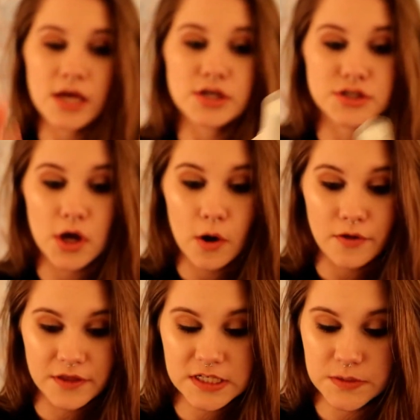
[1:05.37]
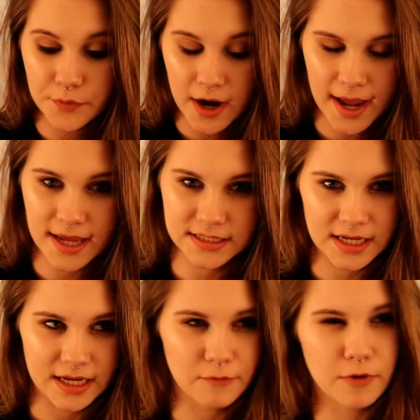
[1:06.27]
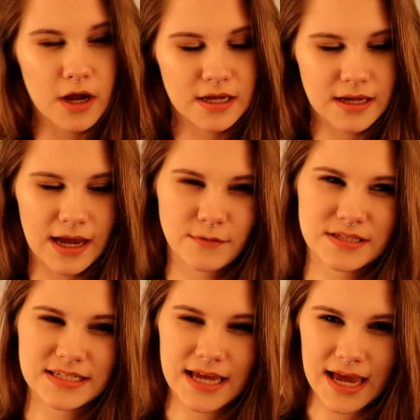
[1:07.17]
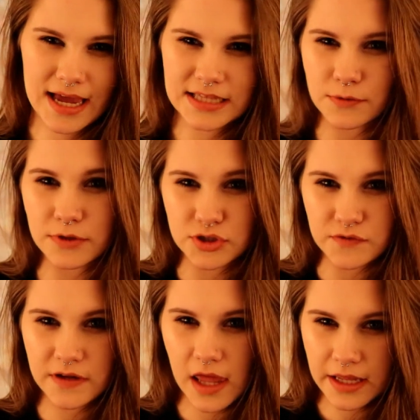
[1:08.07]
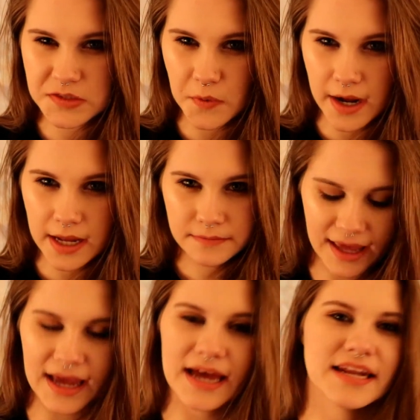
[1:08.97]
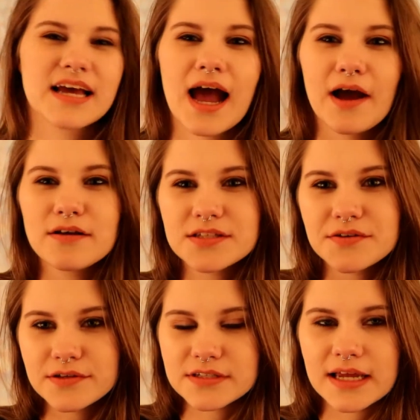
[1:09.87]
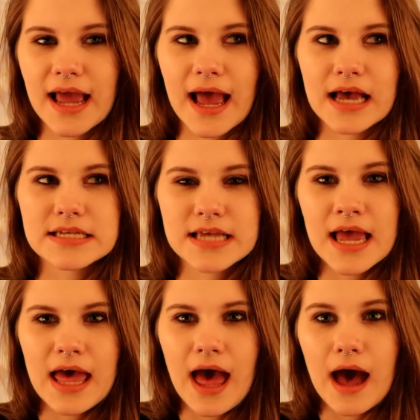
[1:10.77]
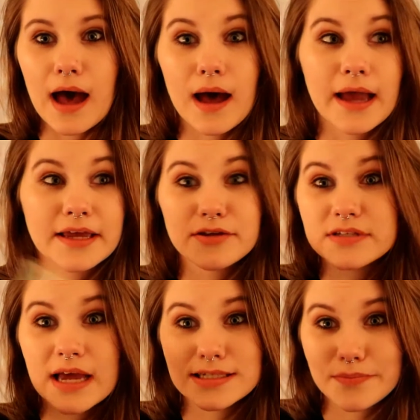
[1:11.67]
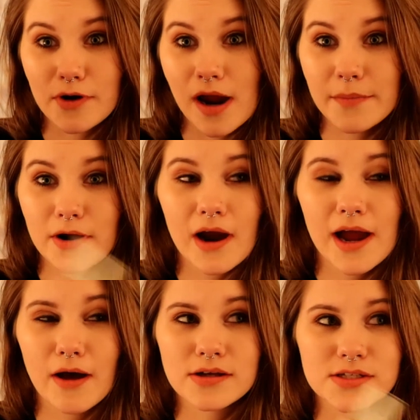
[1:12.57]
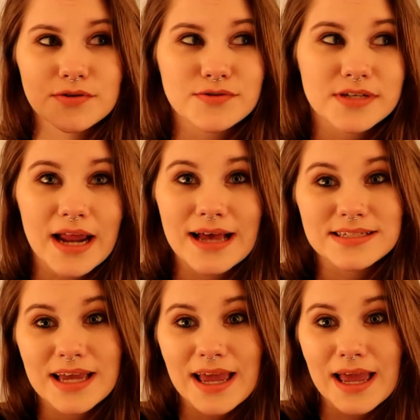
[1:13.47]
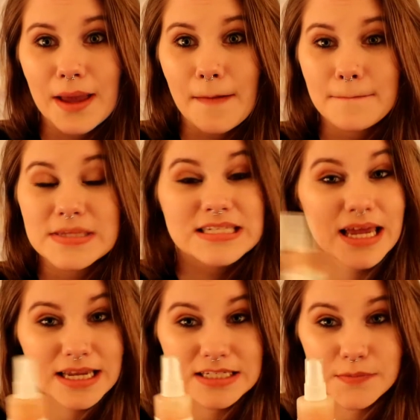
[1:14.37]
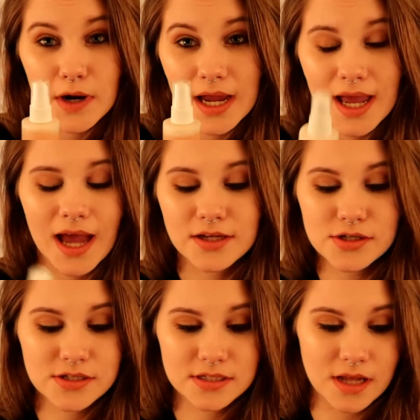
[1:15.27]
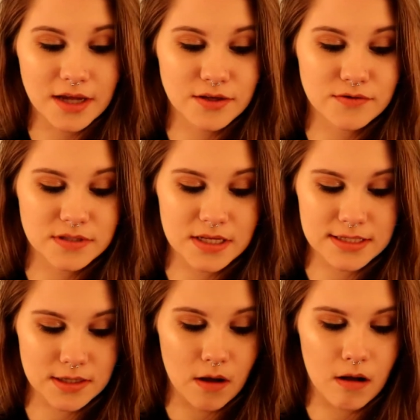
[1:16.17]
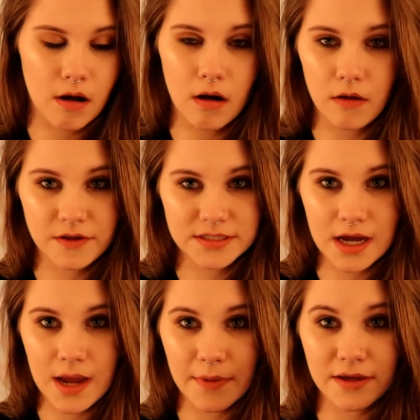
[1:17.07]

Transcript: So this spray is like I would say it's a rejuvenating spray, and I also use it as I could use it as a primer. I also use it as a setting spray. I use this all the time.